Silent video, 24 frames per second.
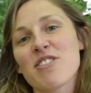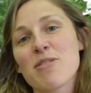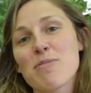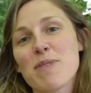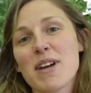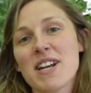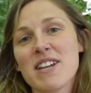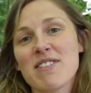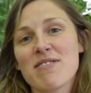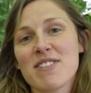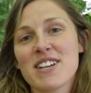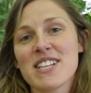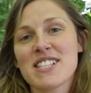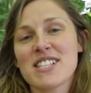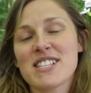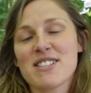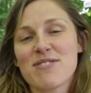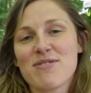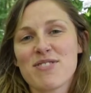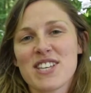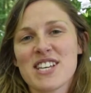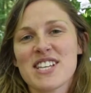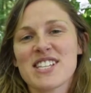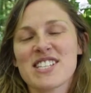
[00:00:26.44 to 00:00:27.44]
are many reasons
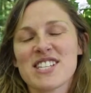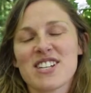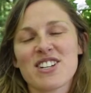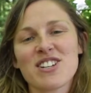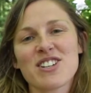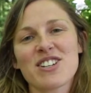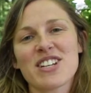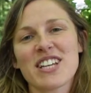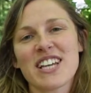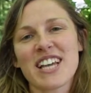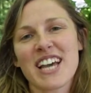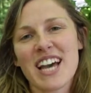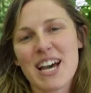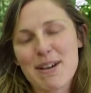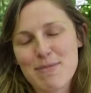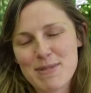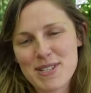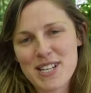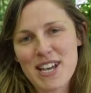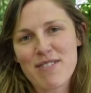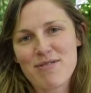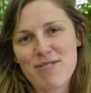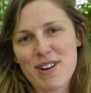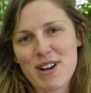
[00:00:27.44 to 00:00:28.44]
for this, including
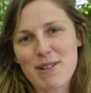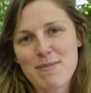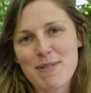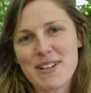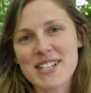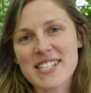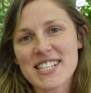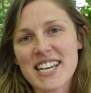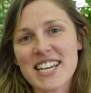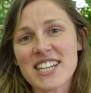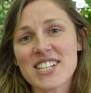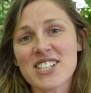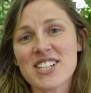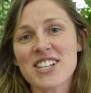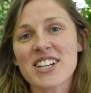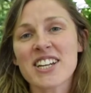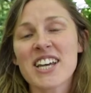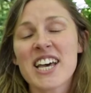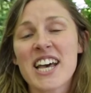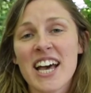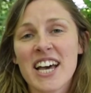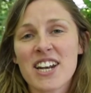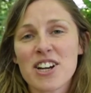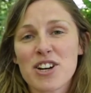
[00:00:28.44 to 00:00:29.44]
habitat fragmentation
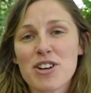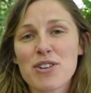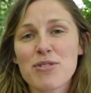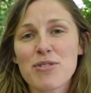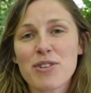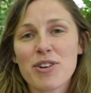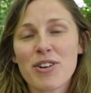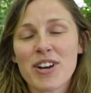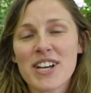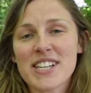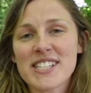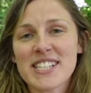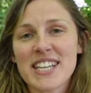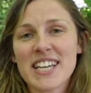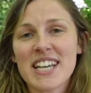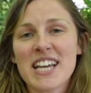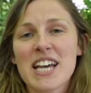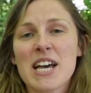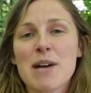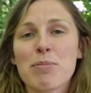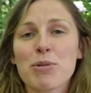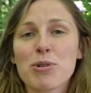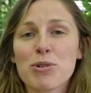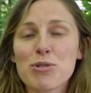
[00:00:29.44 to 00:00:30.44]
and overgrazing,
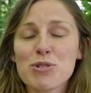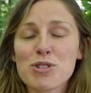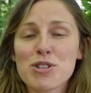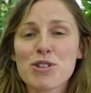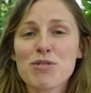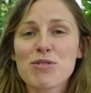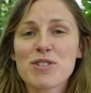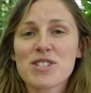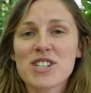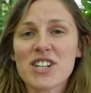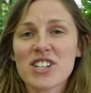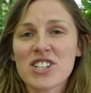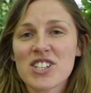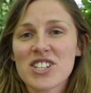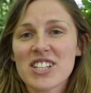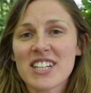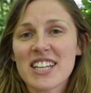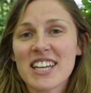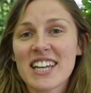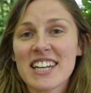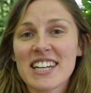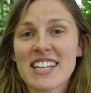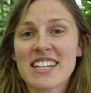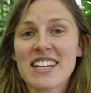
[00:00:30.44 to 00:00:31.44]
but also reduction
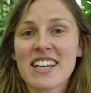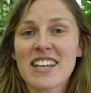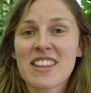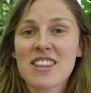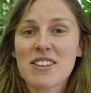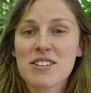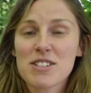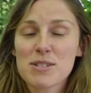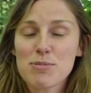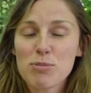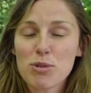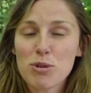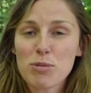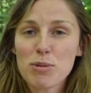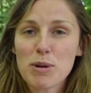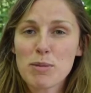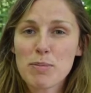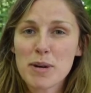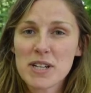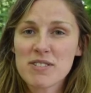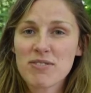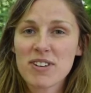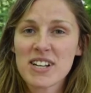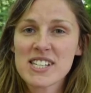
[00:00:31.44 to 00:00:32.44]
in the small blue
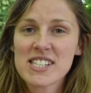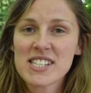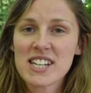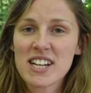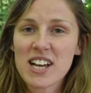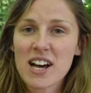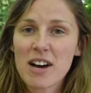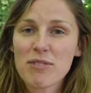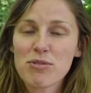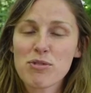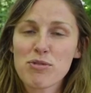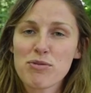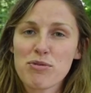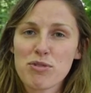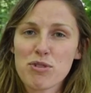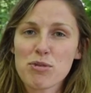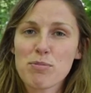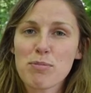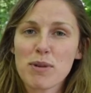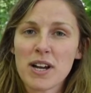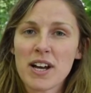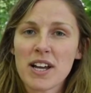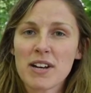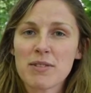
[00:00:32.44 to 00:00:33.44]
butterfly's larval food
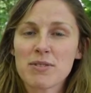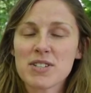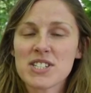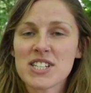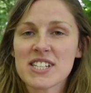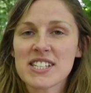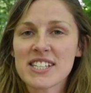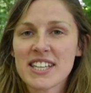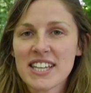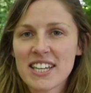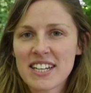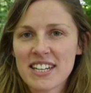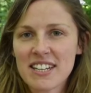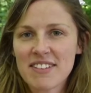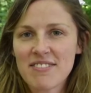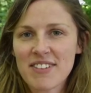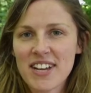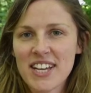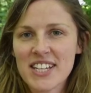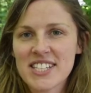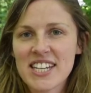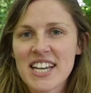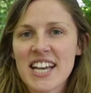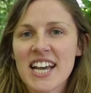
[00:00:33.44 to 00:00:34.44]
plant, which is kidney
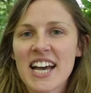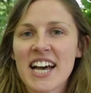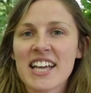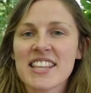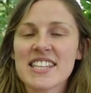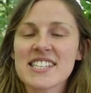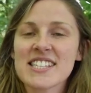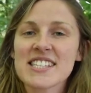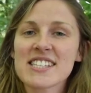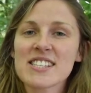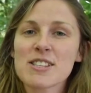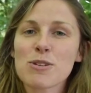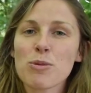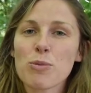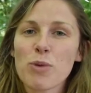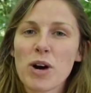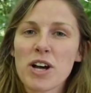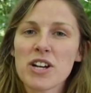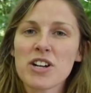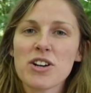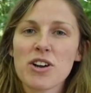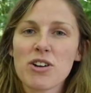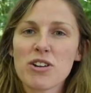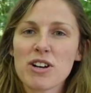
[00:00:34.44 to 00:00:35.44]
veg, and this is the
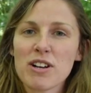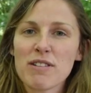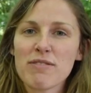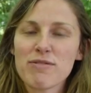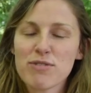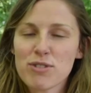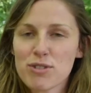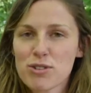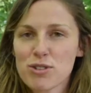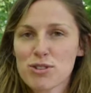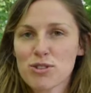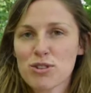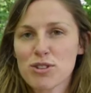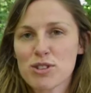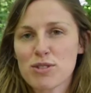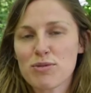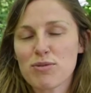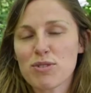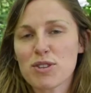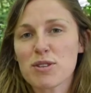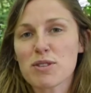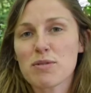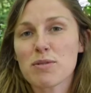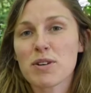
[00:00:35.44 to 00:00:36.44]
one and only food source
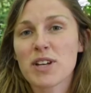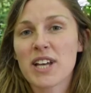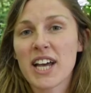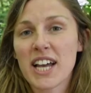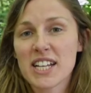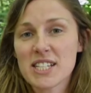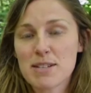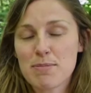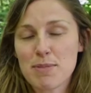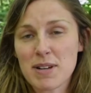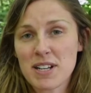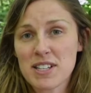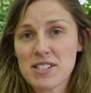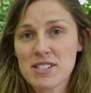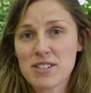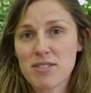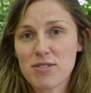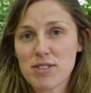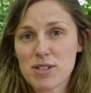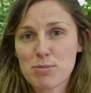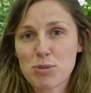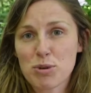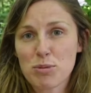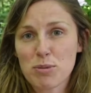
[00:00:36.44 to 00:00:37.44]
for the caterpillars of
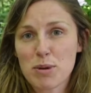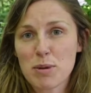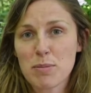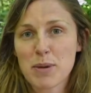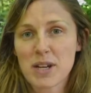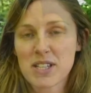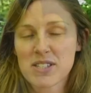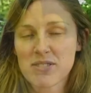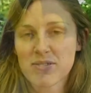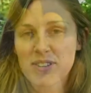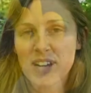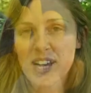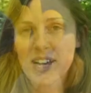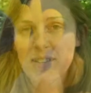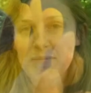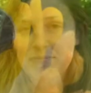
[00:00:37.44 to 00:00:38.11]
the small blue butterfly.